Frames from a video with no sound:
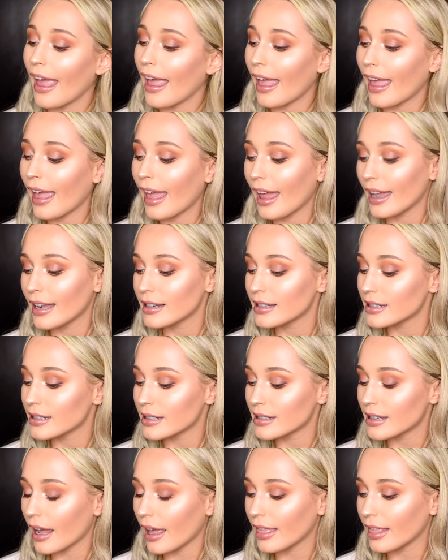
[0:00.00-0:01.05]

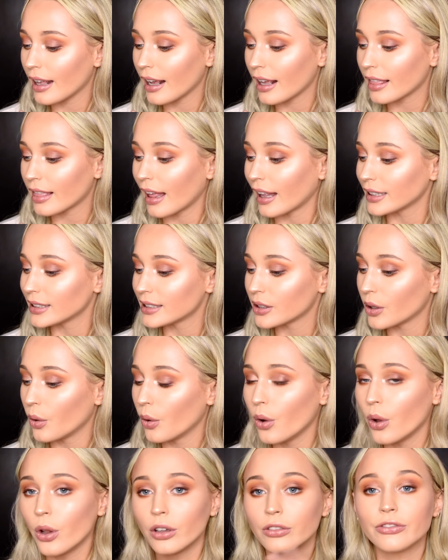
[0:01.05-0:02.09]
And I think that's
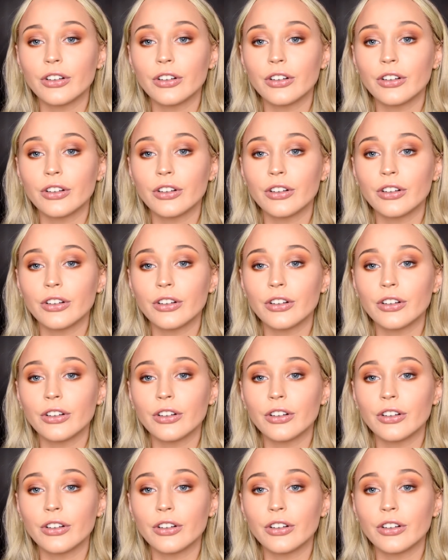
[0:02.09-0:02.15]
all.